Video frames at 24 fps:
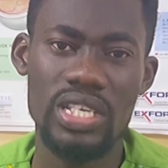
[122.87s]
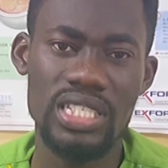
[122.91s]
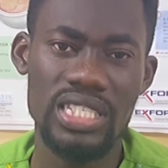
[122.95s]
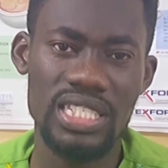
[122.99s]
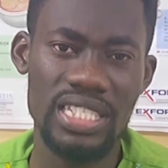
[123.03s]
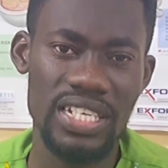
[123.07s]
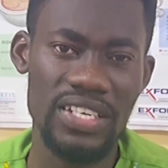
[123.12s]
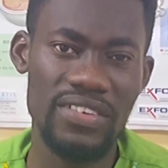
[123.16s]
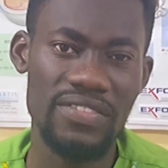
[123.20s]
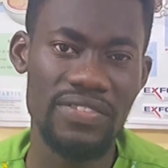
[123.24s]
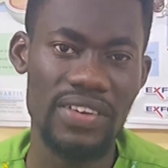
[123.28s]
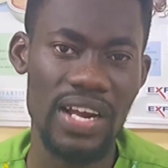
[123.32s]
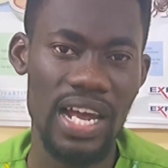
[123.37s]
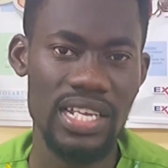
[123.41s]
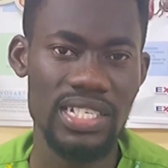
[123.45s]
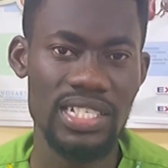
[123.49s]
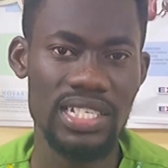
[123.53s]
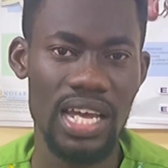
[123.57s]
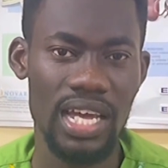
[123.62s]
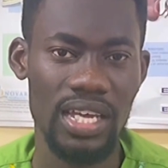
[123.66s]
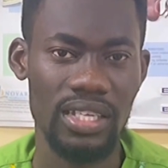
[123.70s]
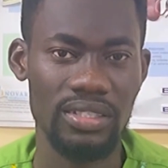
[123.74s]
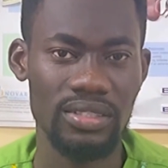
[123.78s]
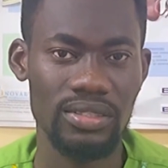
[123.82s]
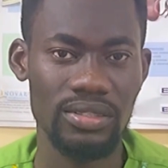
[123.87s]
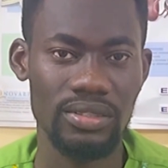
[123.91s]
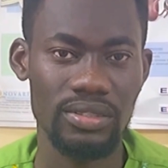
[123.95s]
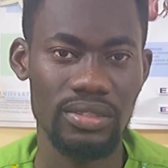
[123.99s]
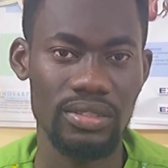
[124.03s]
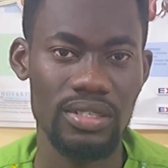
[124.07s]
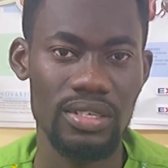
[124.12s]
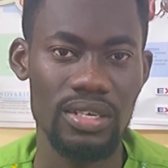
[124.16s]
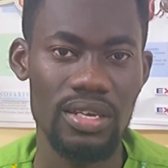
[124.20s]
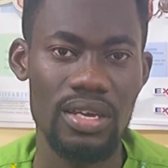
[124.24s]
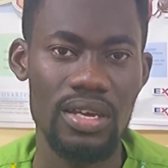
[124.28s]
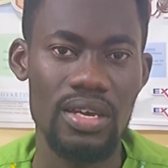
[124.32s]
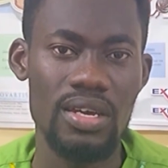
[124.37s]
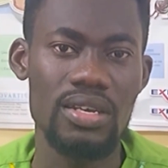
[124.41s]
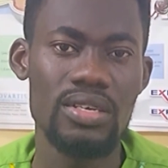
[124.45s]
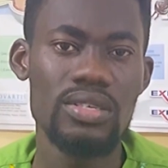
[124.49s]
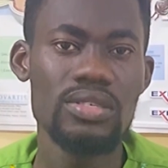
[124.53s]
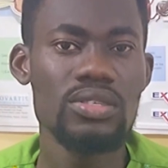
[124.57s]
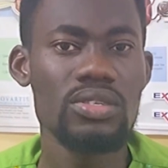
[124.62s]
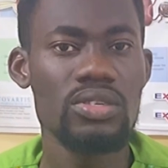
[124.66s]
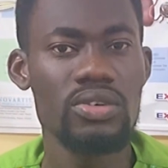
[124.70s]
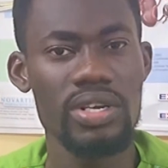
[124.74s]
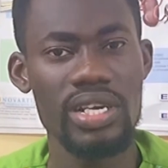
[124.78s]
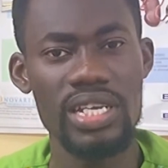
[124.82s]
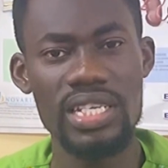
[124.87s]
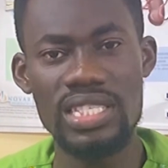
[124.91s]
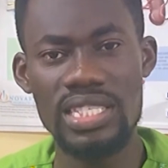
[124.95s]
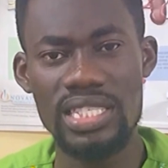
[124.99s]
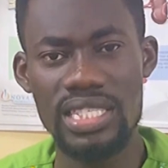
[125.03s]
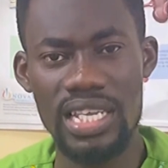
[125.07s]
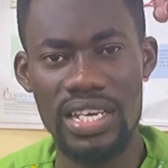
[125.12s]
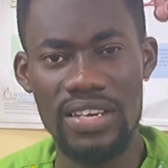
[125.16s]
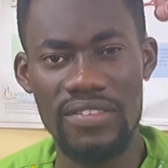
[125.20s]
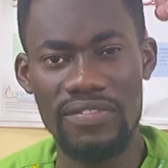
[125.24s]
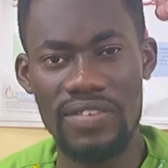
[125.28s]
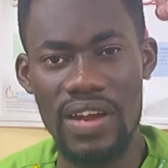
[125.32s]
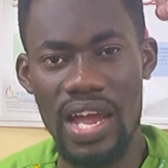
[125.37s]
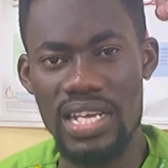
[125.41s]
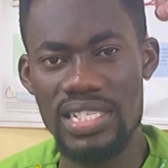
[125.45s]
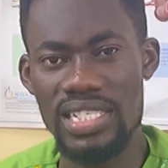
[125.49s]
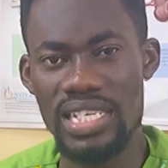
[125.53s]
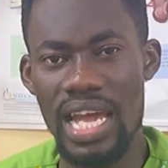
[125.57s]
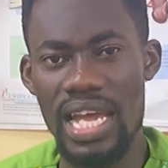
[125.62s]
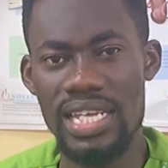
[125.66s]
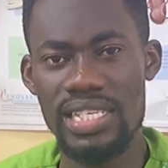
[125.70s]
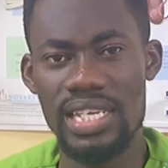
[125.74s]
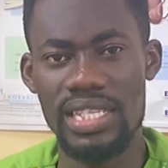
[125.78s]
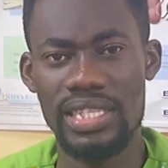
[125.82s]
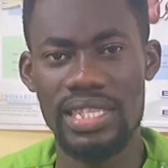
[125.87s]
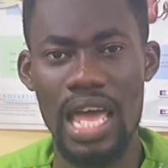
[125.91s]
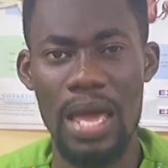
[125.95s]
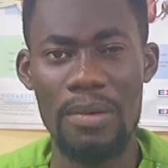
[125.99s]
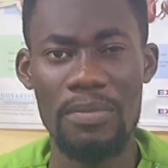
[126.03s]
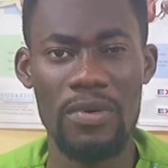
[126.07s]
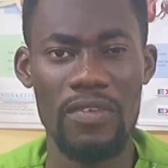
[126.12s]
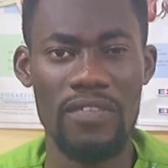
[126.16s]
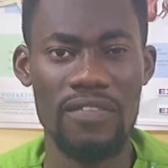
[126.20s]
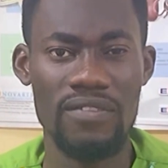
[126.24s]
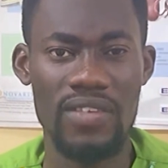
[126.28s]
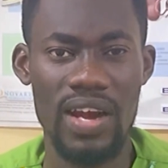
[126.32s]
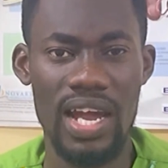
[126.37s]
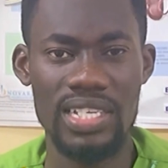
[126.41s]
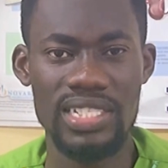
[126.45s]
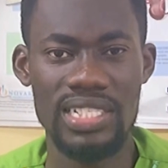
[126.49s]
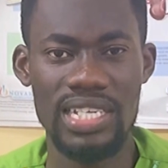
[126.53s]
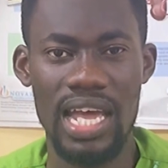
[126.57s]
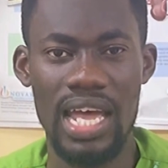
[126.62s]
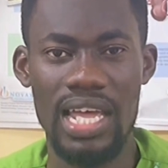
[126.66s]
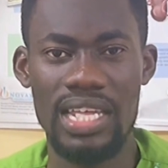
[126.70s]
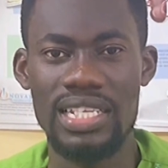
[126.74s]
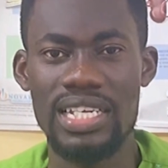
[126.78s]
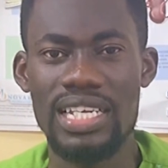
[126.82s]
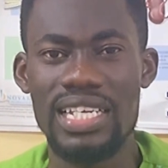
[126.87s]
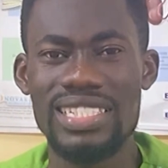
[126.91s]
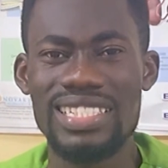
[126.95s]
stick fracture. Green stick fracture is a type of fracture